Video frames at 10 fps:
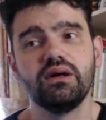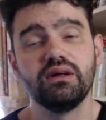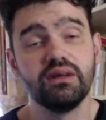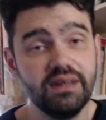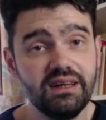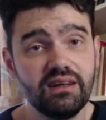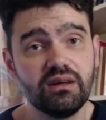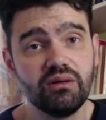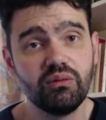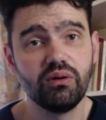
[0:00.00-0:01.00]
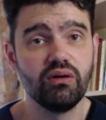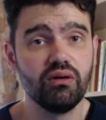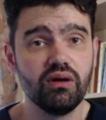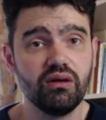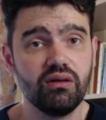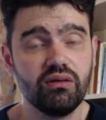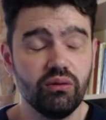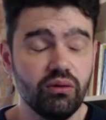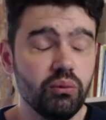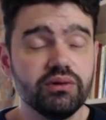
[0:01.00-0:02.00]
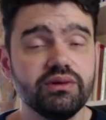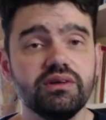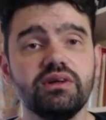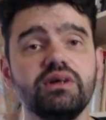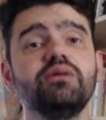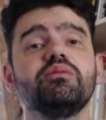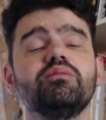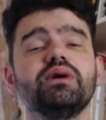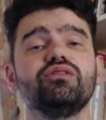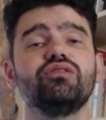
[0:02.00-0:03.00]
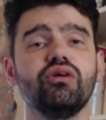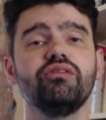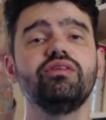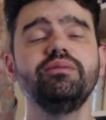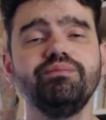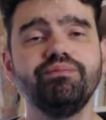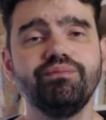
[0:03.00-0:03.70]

And I did what I thought I wanted to do, be a driver.